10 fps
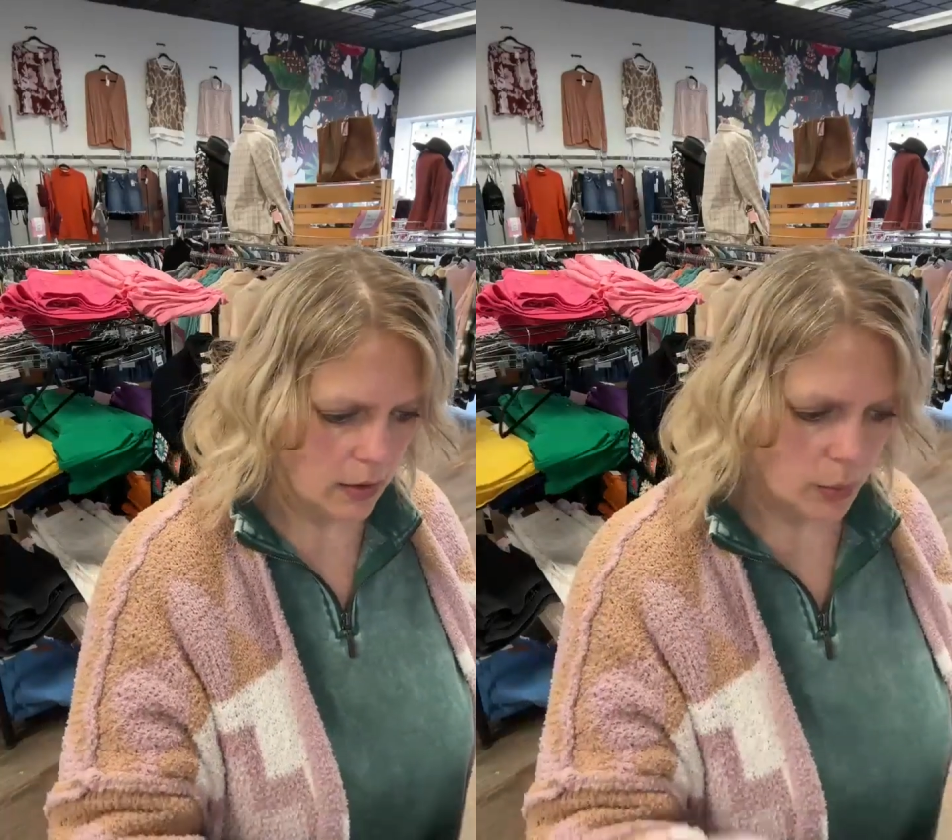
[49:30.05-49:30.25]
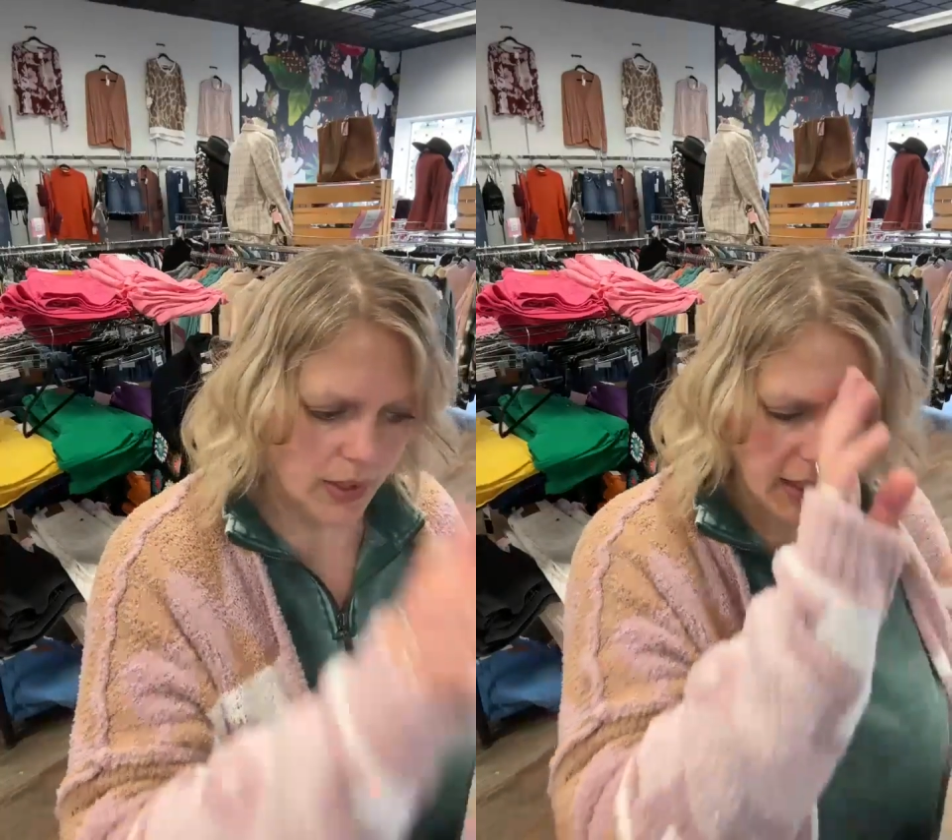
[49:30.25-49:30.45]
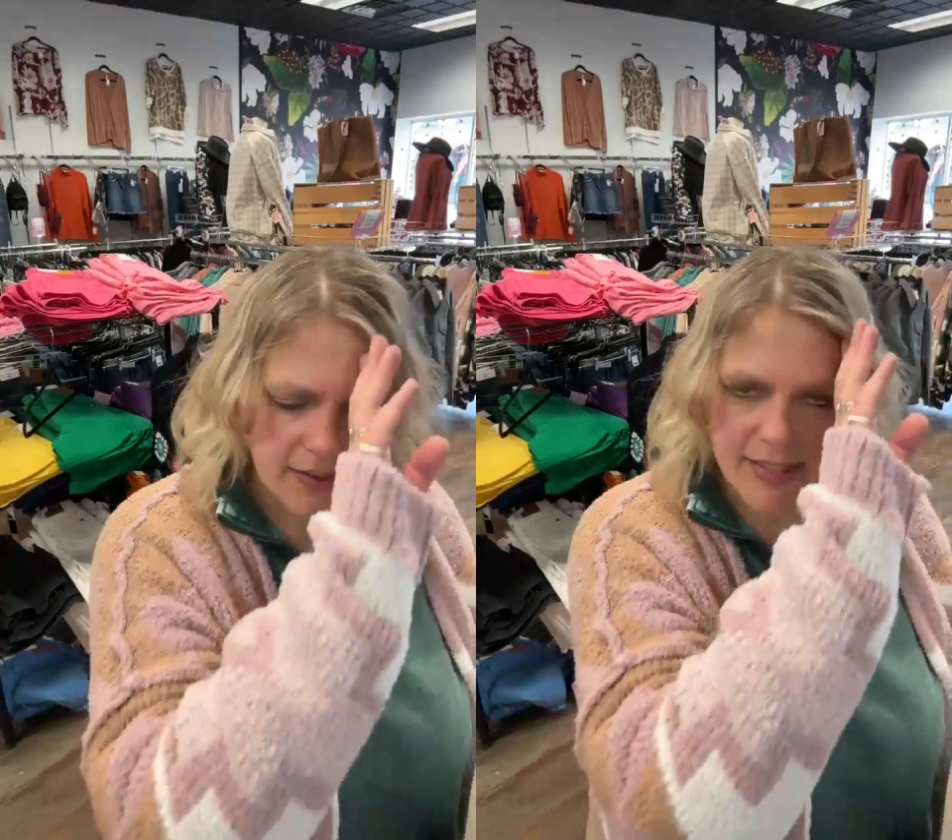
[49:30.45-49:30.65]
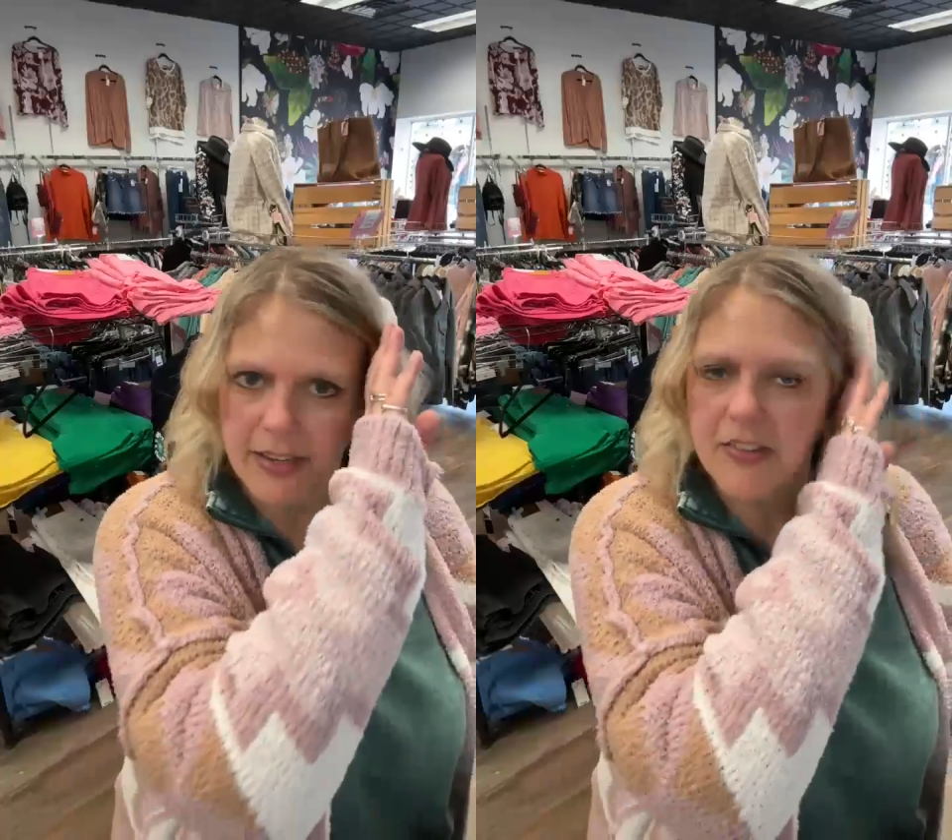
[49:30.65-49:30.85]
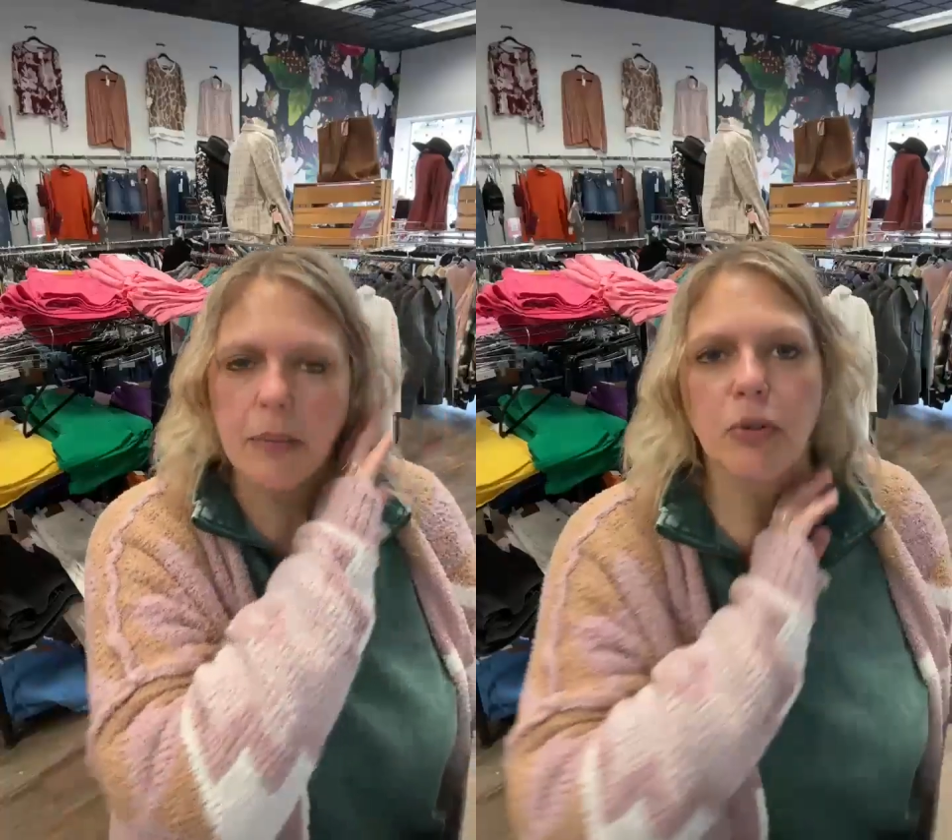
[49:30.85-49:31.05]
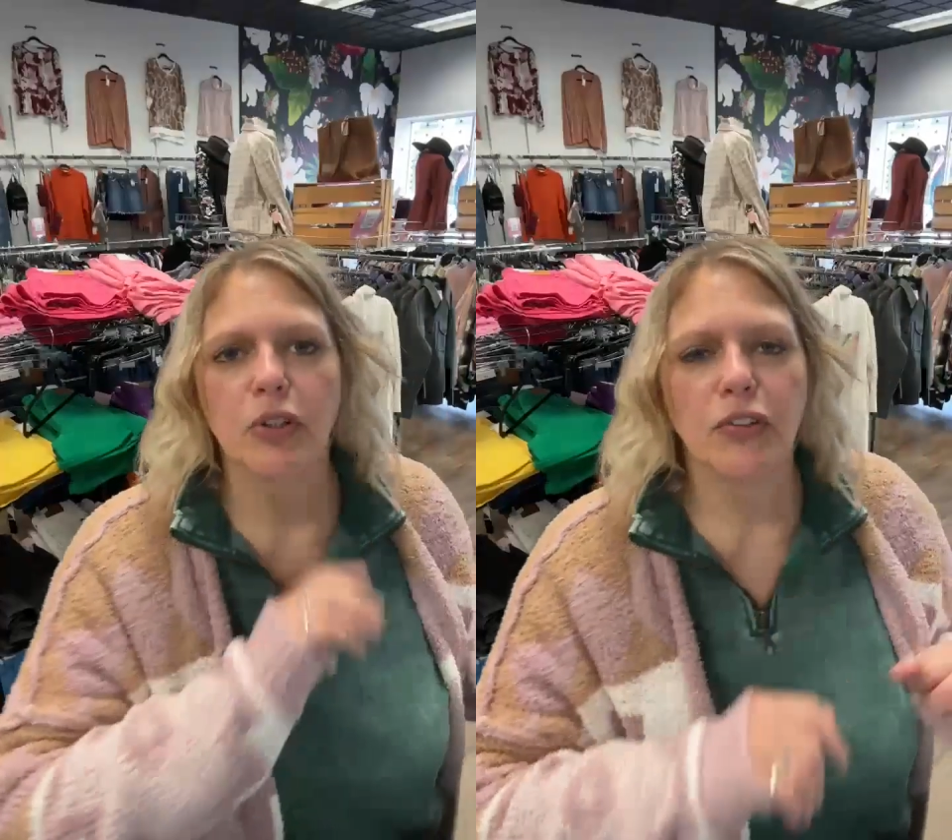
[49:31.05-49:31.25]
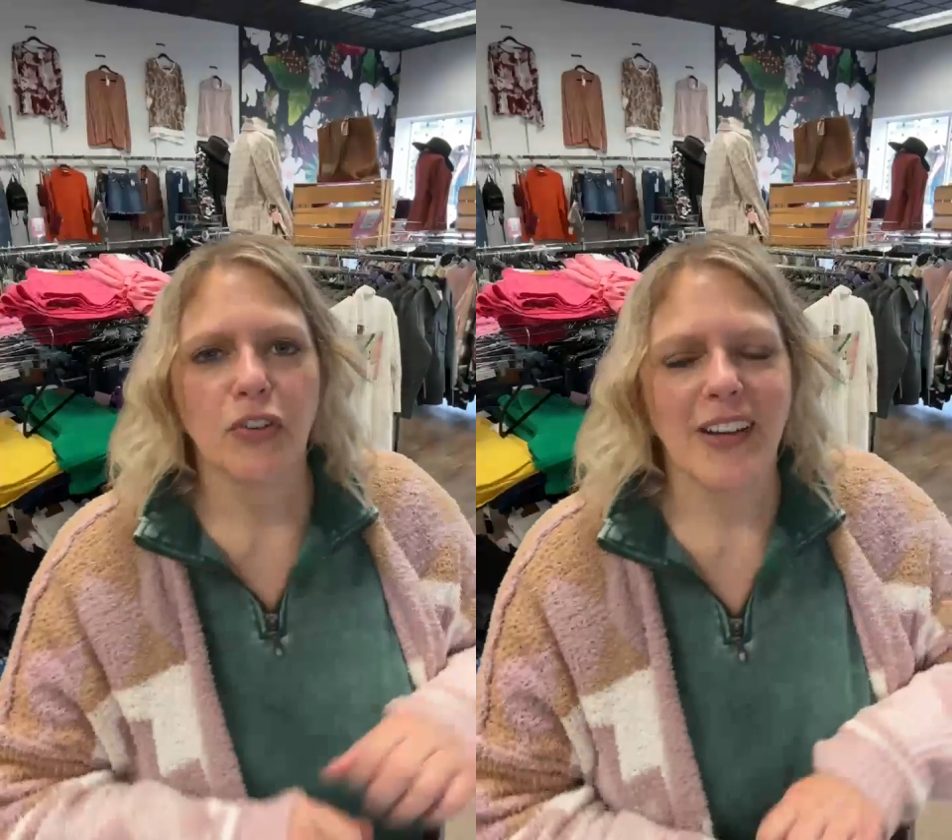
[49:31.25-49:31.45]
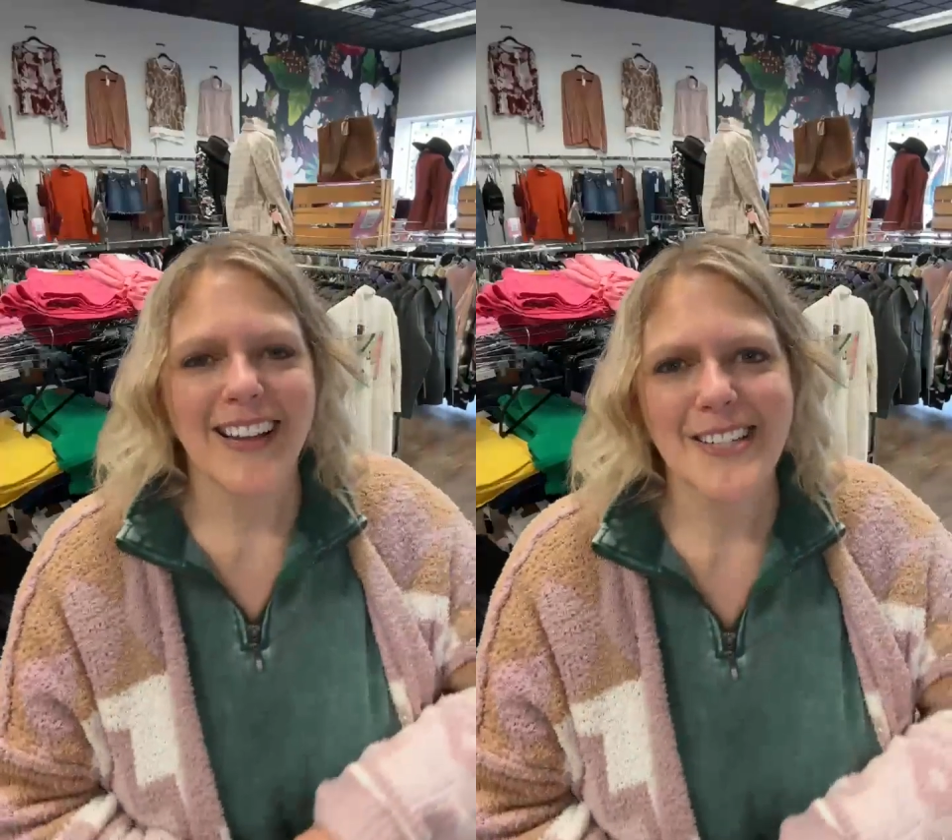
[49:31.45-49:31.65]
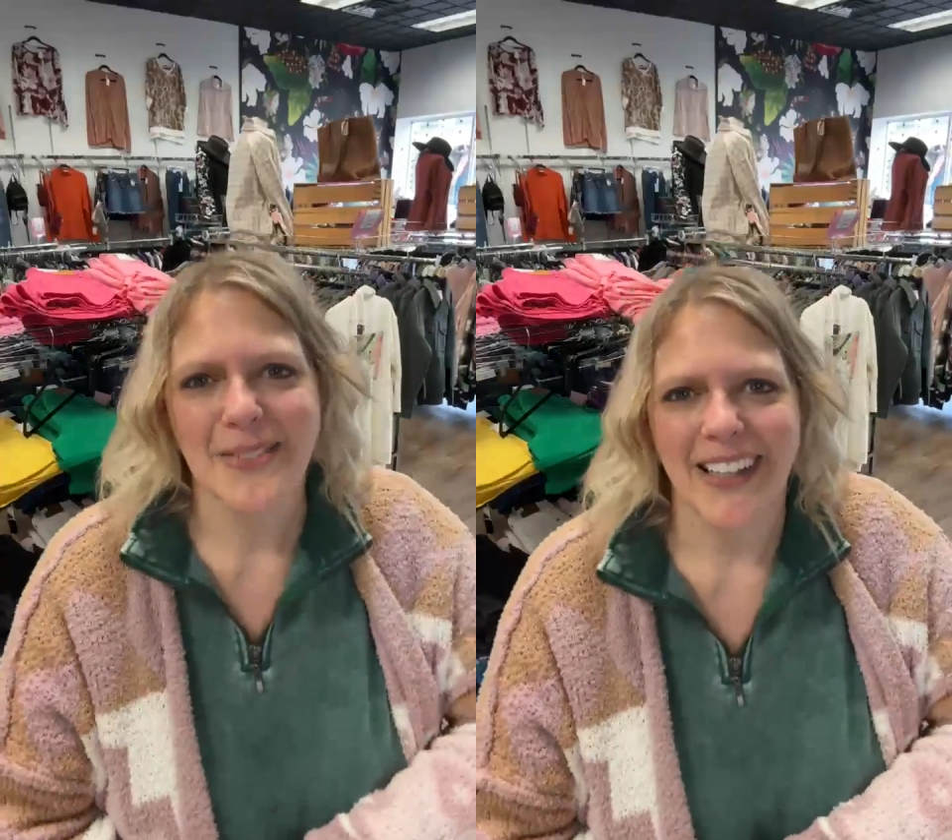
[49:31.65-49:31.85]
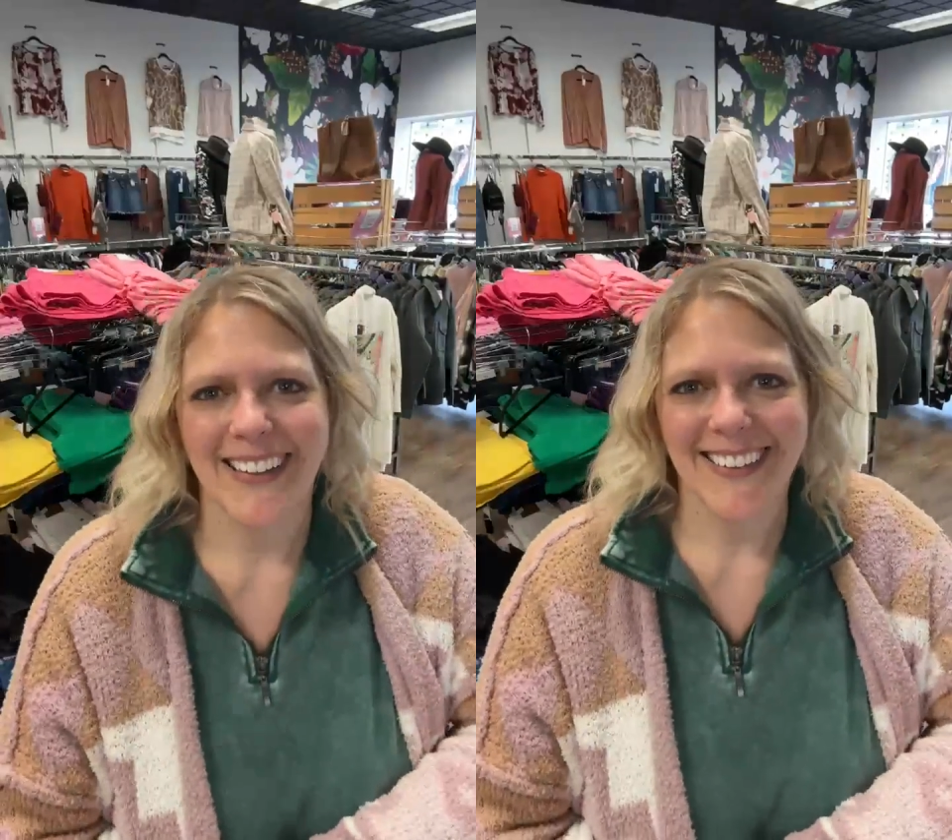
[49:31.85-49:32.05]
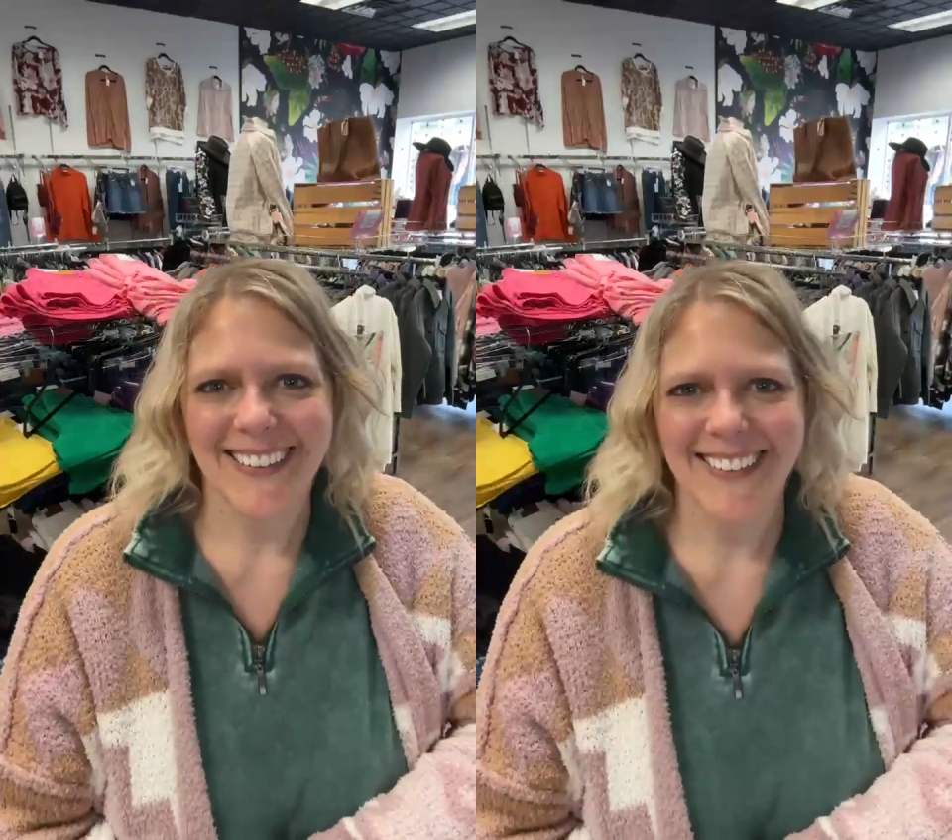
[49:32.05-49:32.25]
We gotta save some goods for next week.